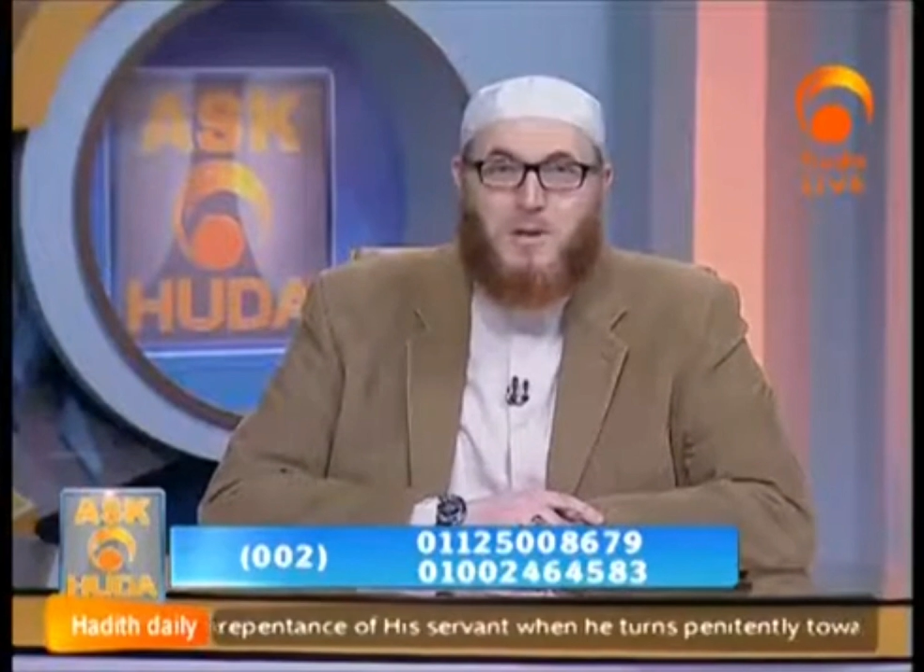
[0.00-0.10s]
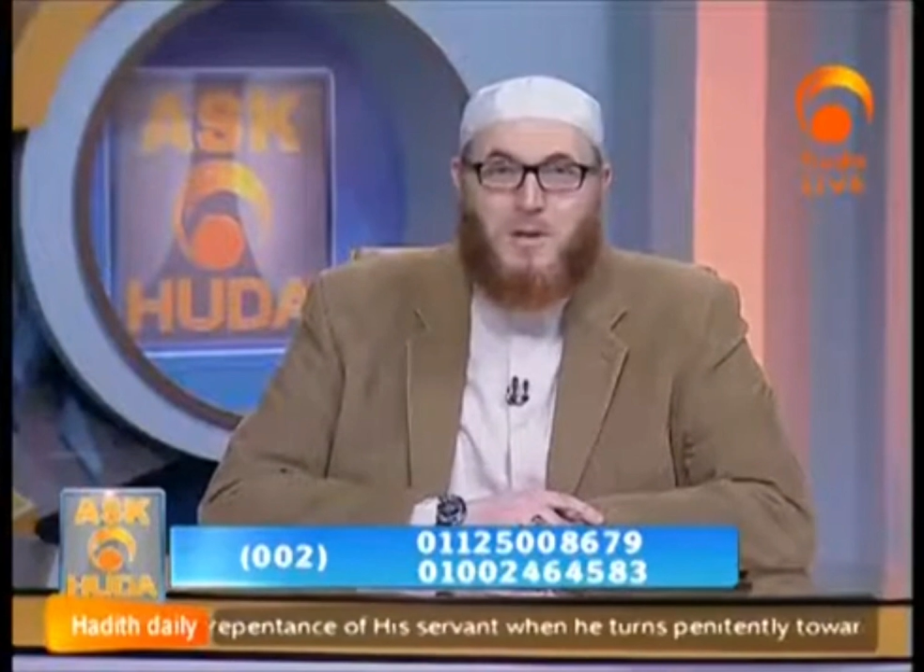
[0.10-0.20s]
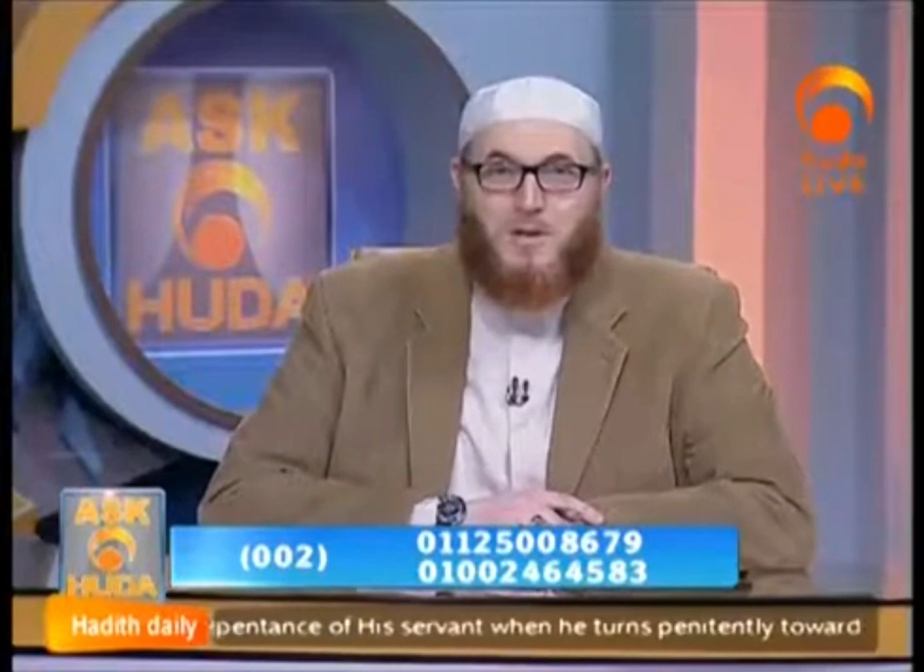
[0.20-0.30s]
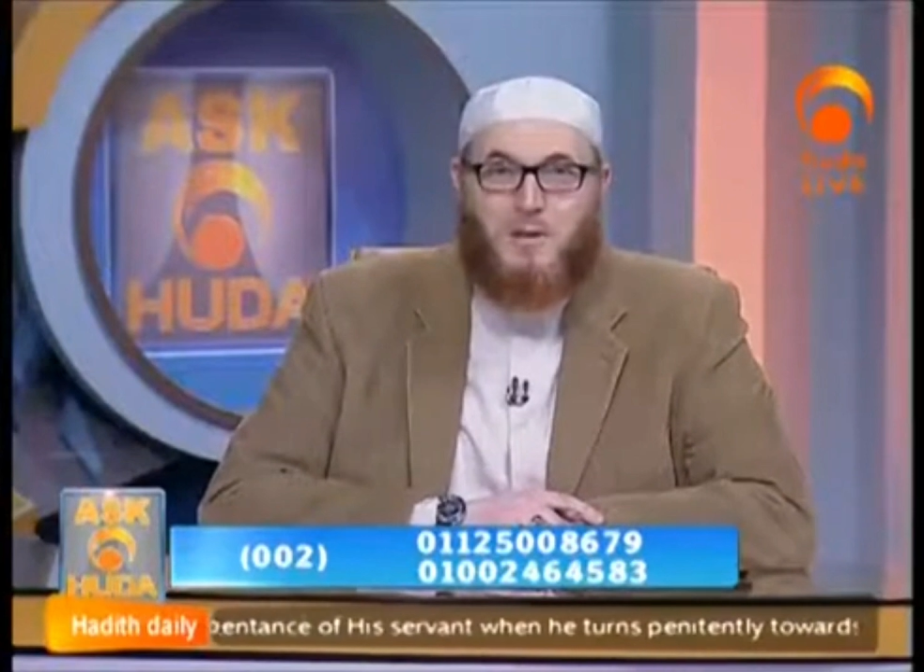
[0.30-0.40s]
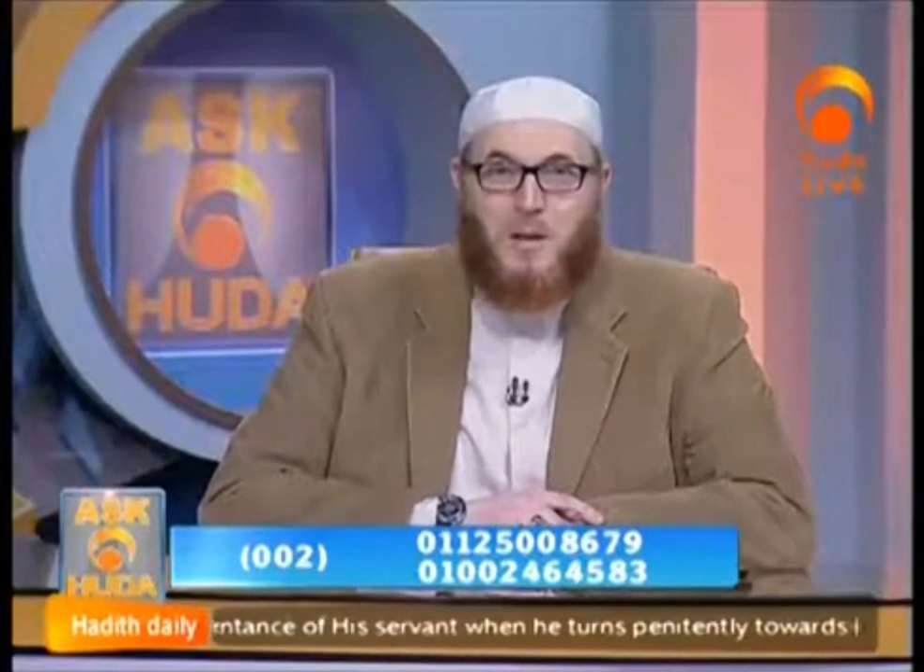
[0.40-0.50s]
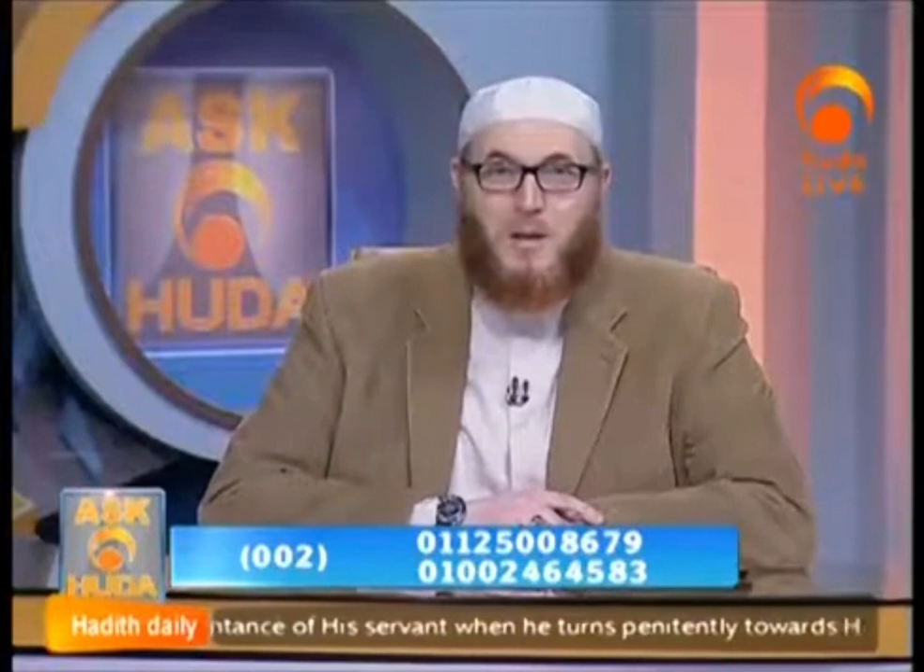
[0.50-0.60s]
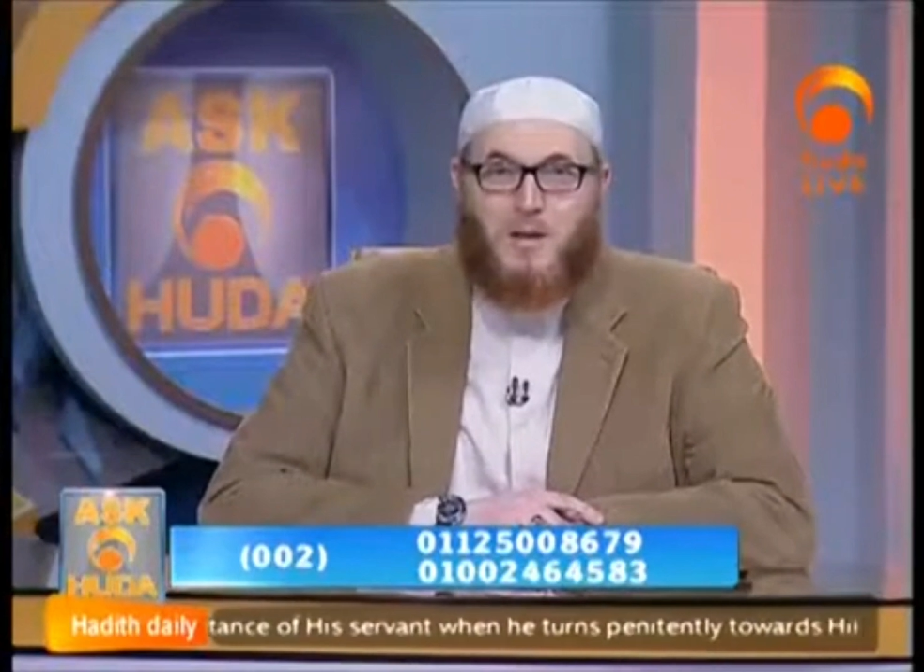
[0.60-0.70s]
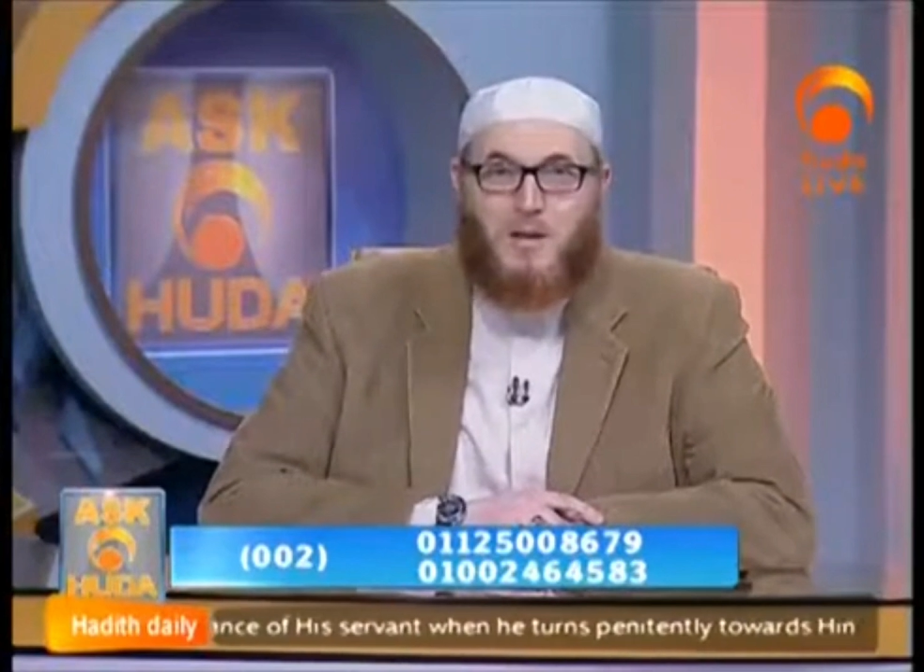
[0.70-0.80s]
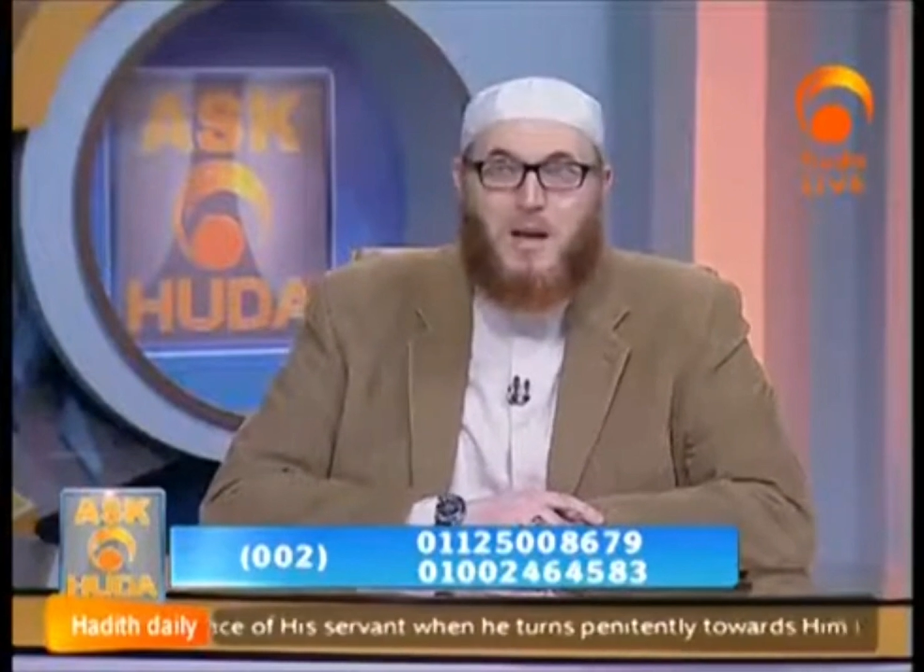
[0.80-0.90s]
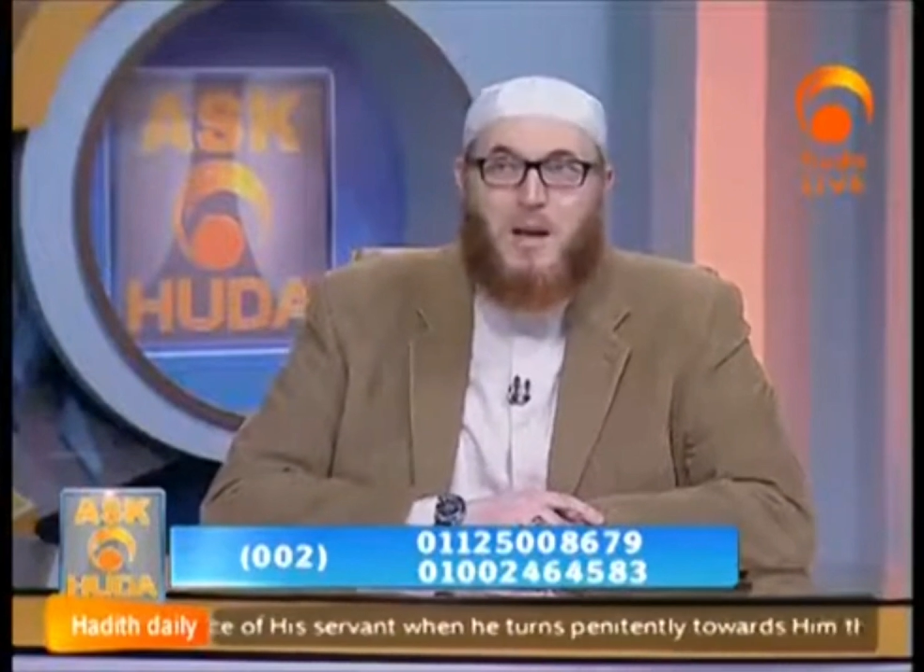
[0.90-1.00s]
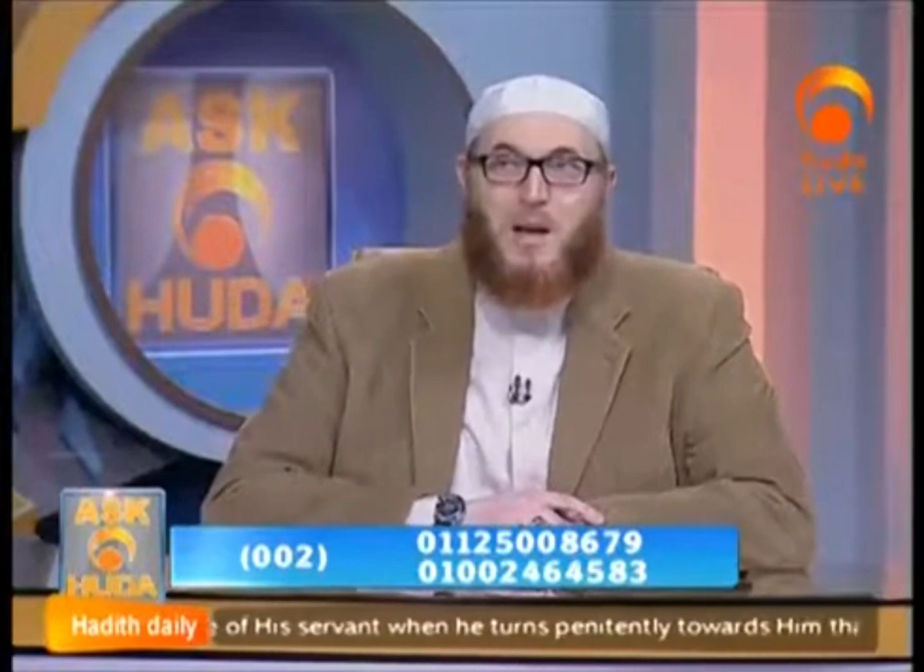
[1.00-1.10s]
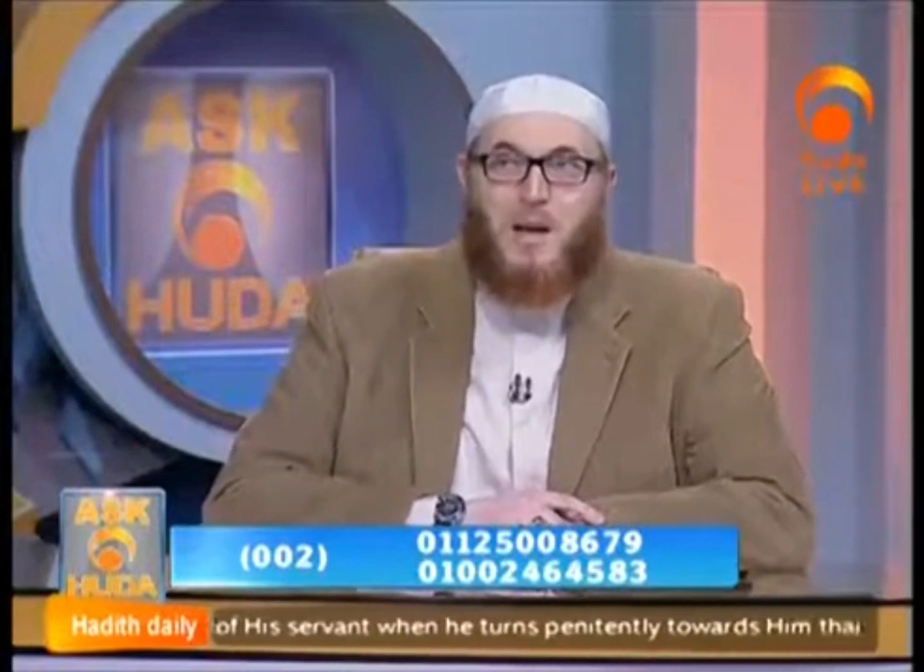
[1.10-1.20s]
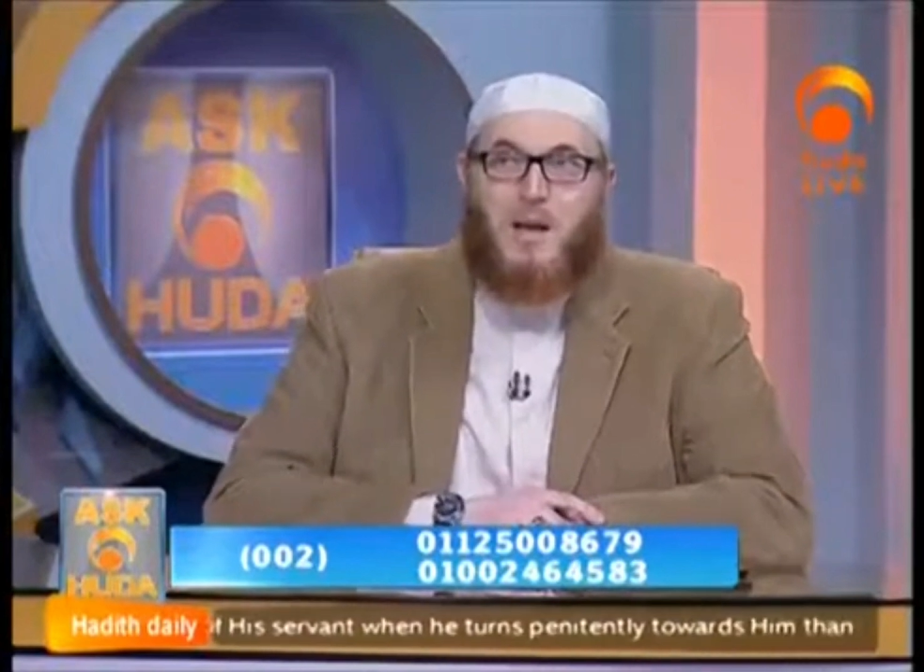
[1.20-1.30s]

in Allah subhanahu wa ta'ala.